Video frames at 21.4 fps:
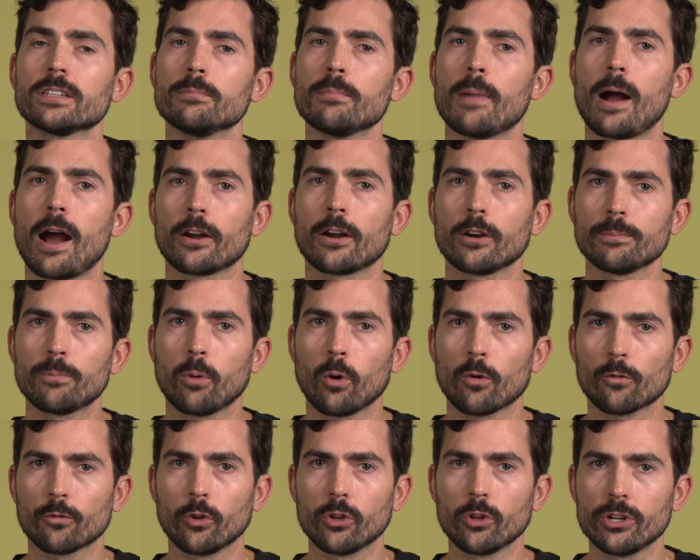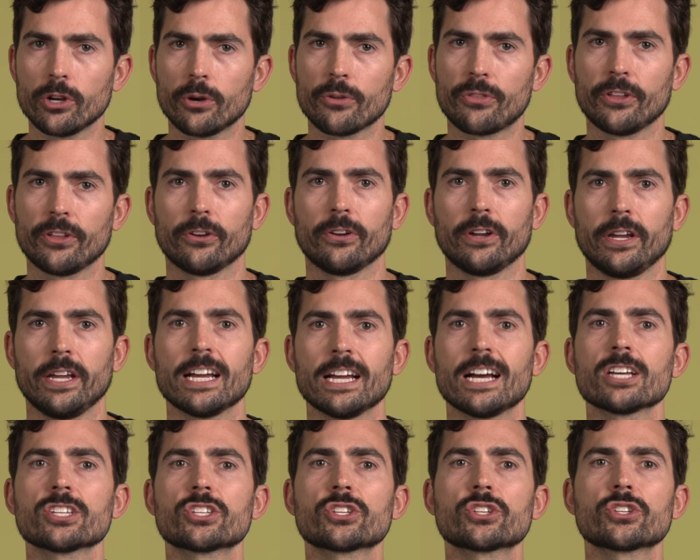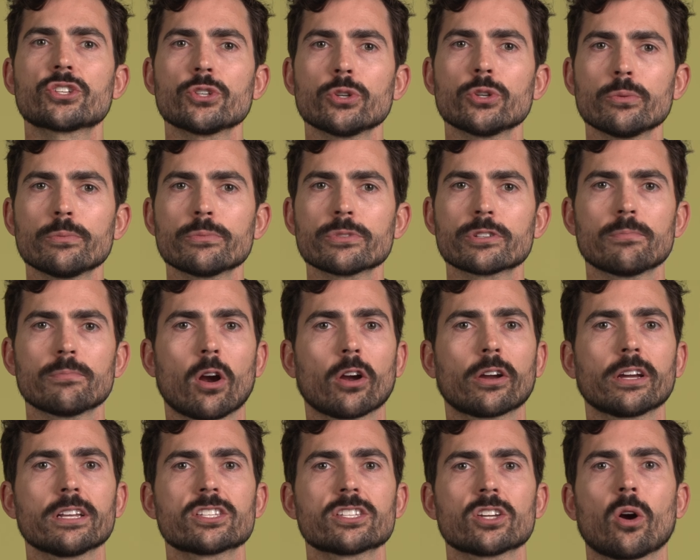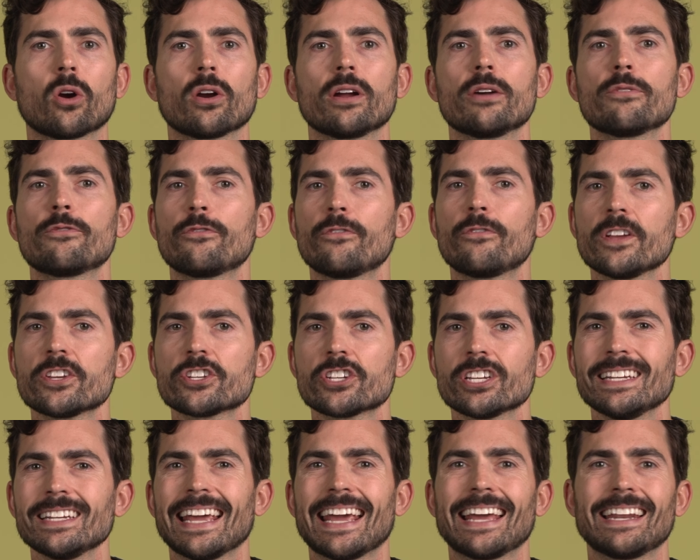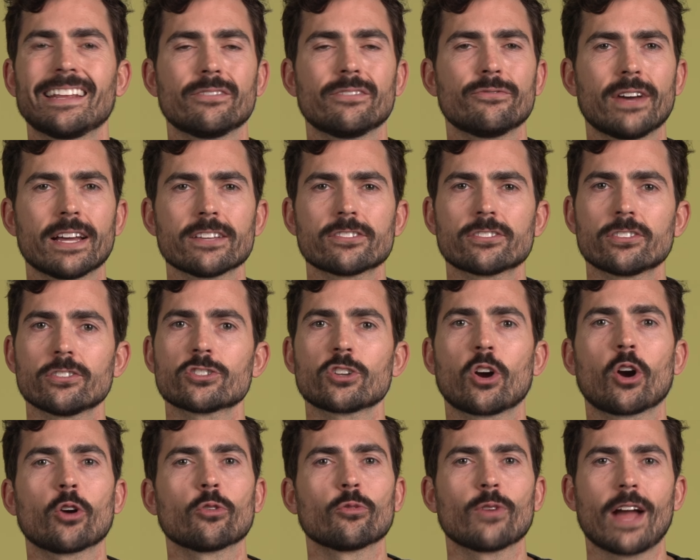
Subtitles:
The modern portfolio theory assumes markets are efficient and investors are